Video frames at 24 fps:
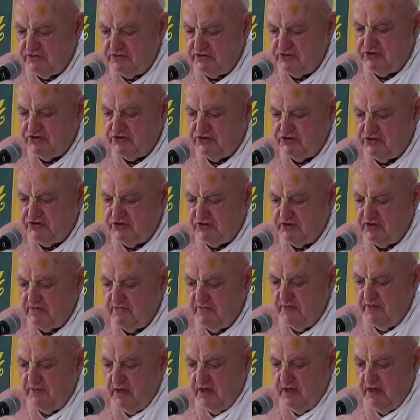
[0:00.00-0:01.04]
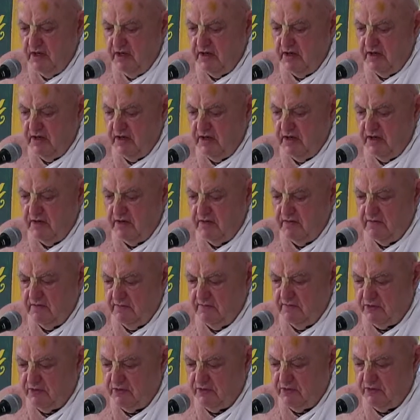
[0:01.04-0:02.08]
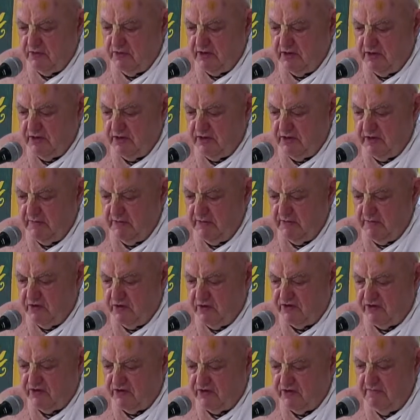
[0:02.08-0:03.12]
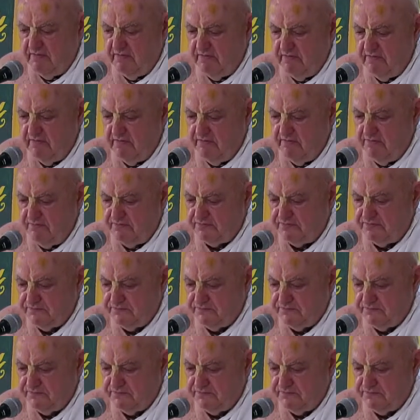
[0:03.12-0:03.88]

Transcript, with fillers: initiation and people becoming more friendly.